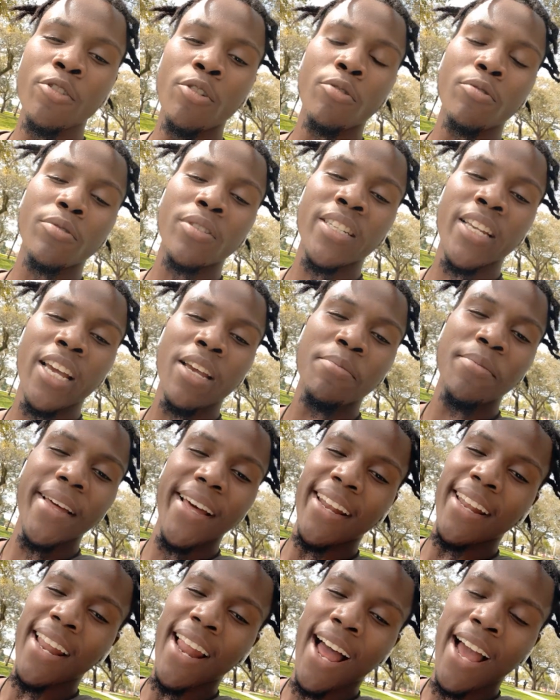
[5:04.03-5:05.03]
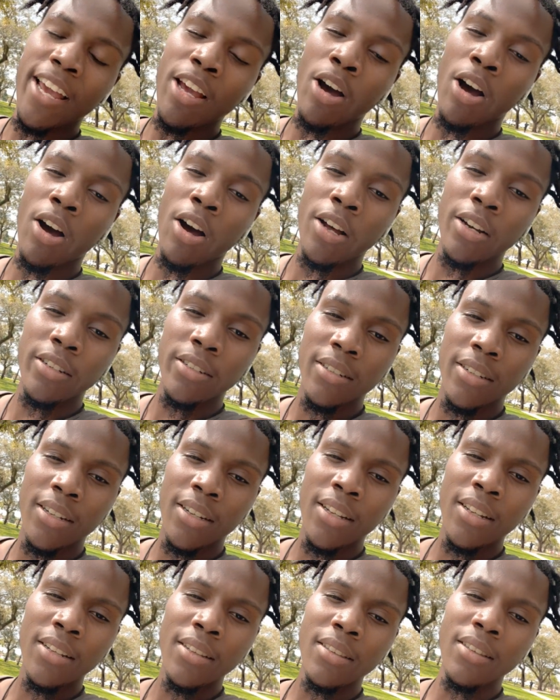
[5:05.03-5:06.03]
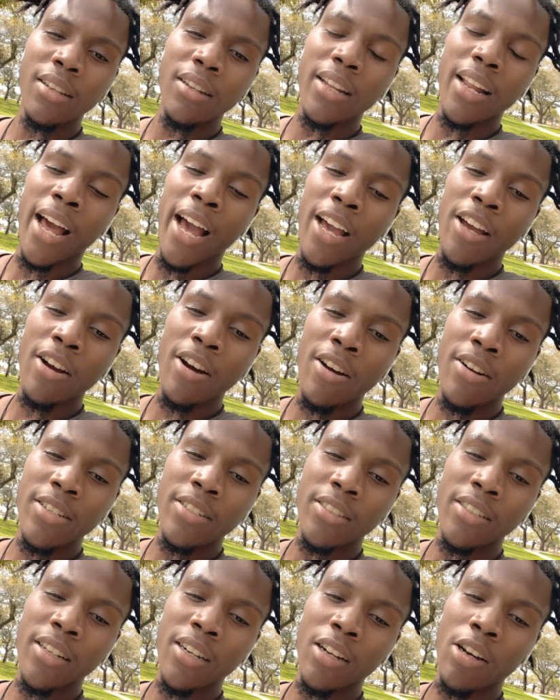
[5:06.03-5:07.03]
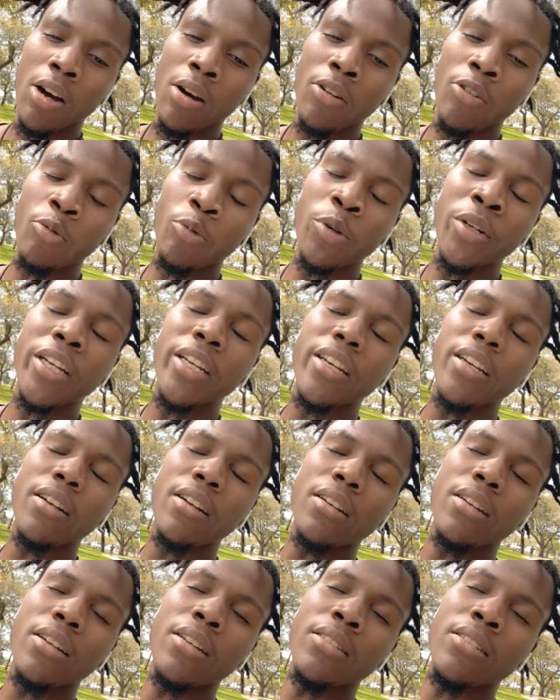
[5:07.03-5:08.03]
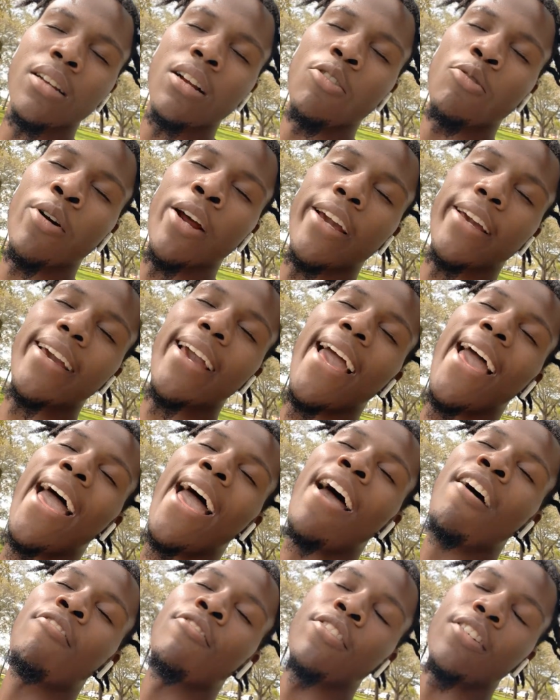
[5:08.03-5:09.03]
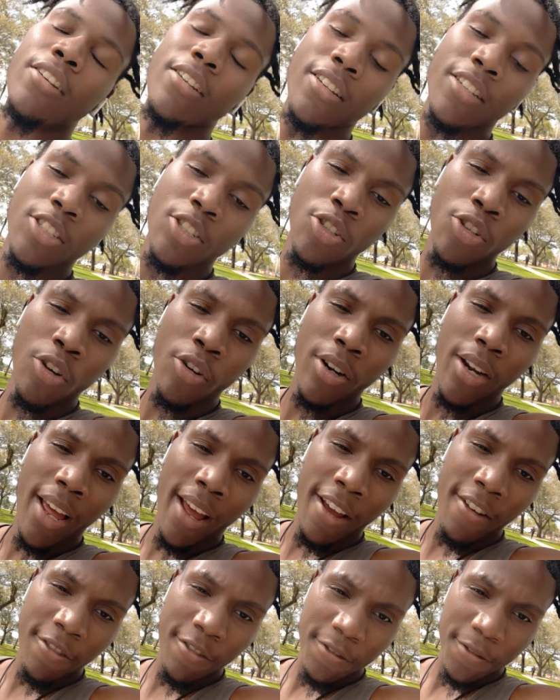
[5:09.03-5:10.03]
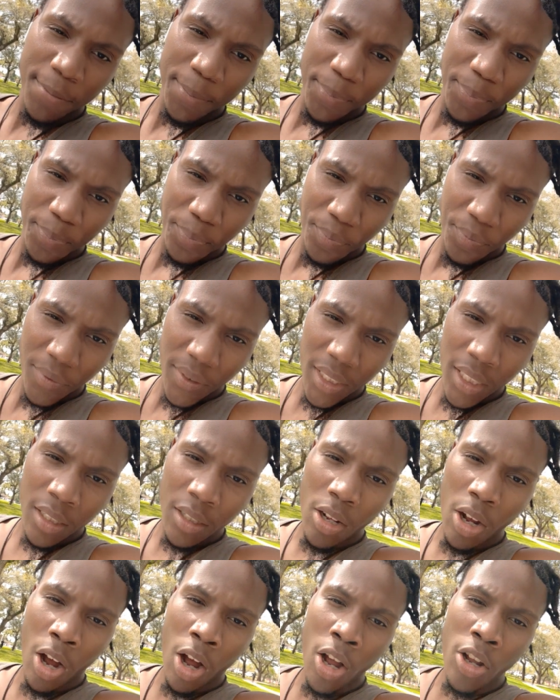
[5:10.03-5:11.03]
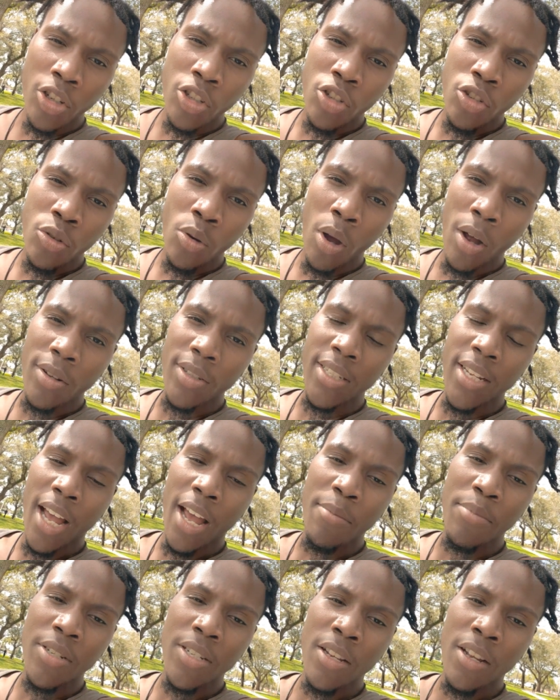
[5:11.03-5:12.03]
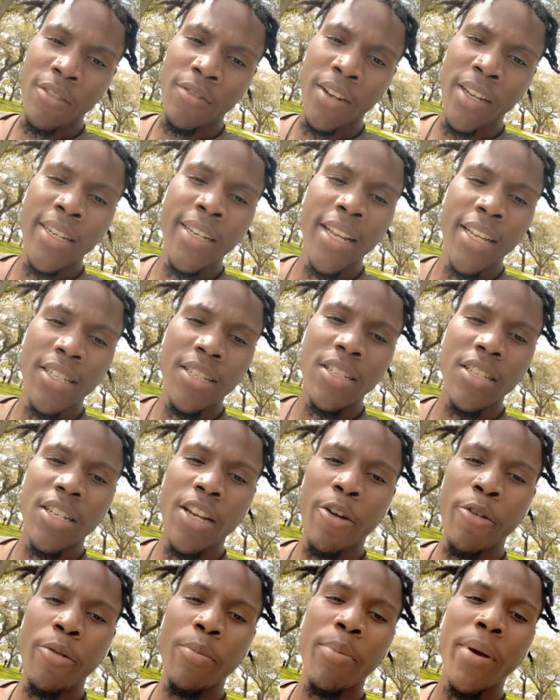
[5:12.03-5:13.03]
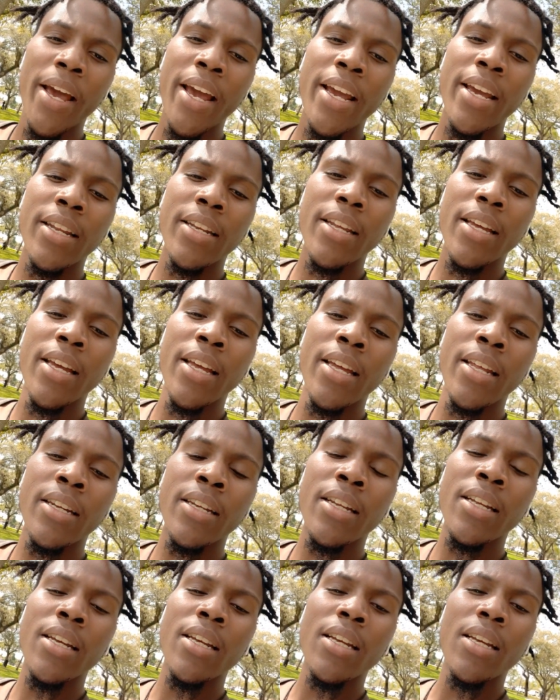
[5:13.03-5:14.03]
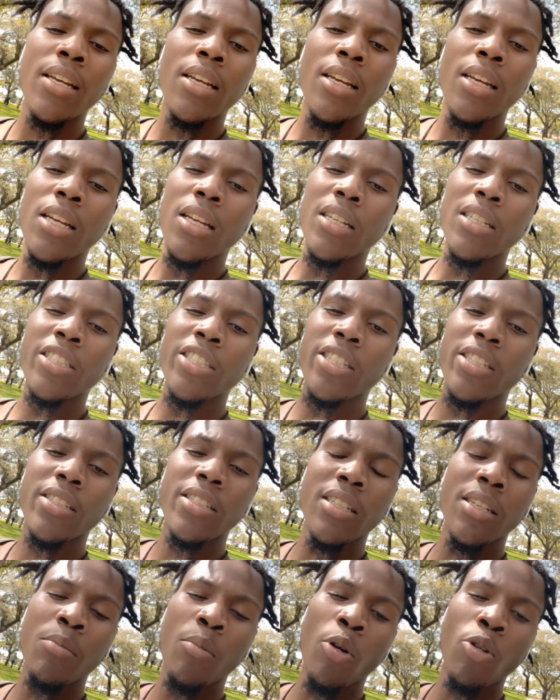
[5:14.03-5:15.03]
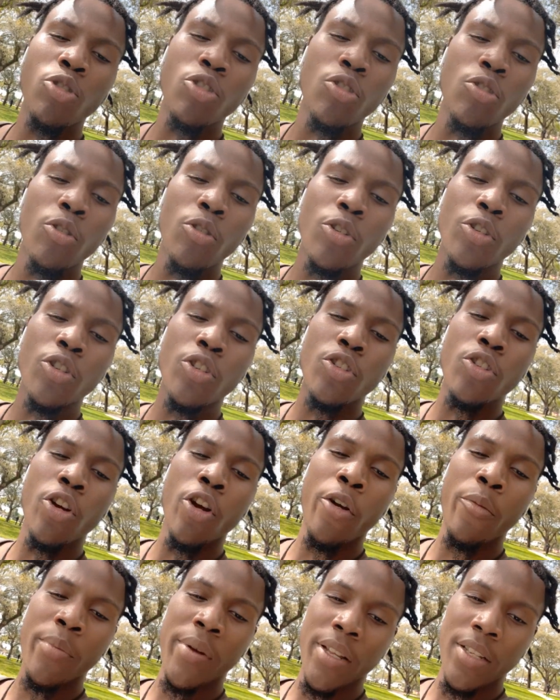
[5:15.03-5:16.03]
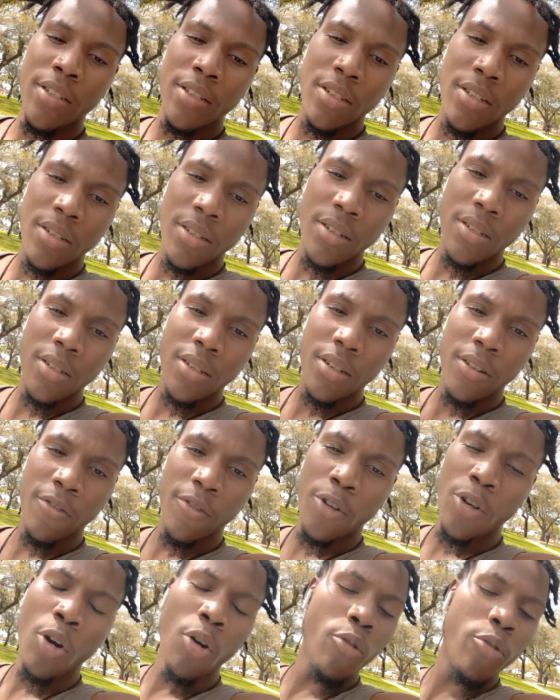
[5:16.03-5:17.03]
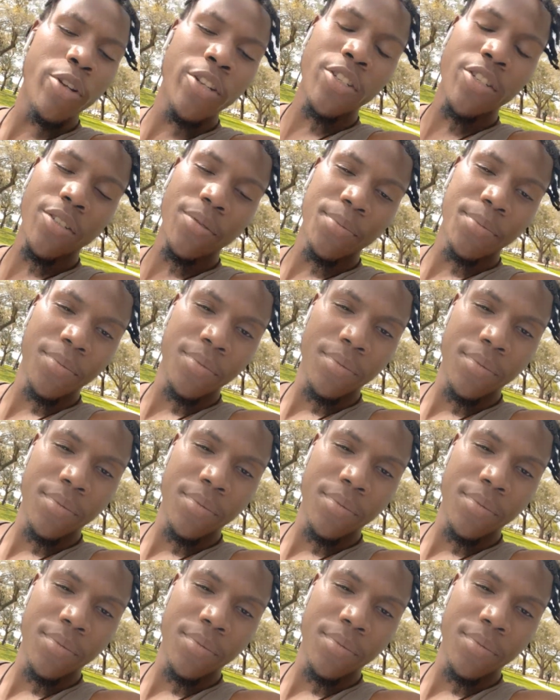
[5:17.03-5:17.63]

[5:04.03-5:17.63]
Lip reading: don't tame that lion, the lion is gonna wreak havoc into your life and cause you all types of unnecessary pain and just emotional disturbance for no reason.